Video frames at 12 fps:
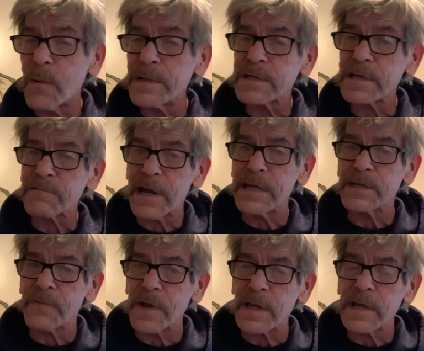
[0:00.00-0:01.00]
into Greenwich
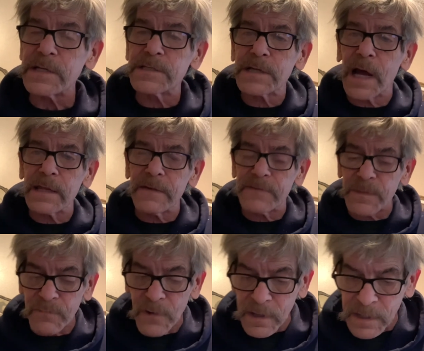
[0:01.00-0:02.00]
Village. I lived in
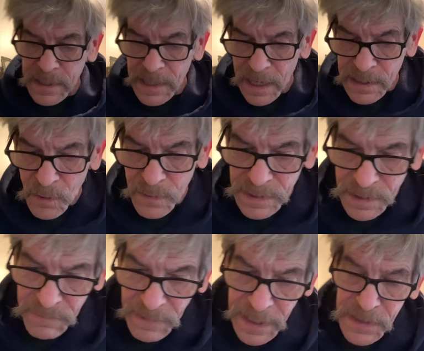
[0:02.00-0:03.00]
Brooklyn, and I'd go into
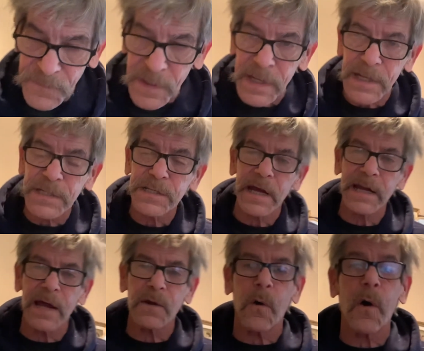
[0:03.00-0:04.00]
Greenwich Village, and
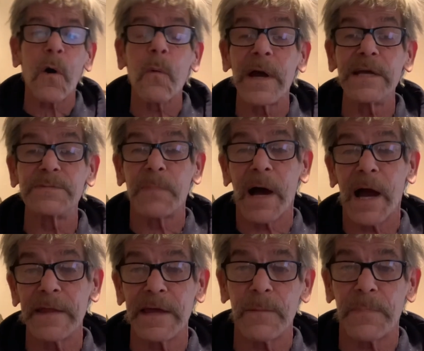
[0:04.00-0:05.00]
I'd always buy
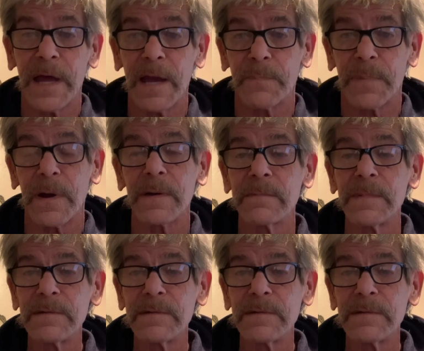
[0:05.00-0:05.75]
their paper.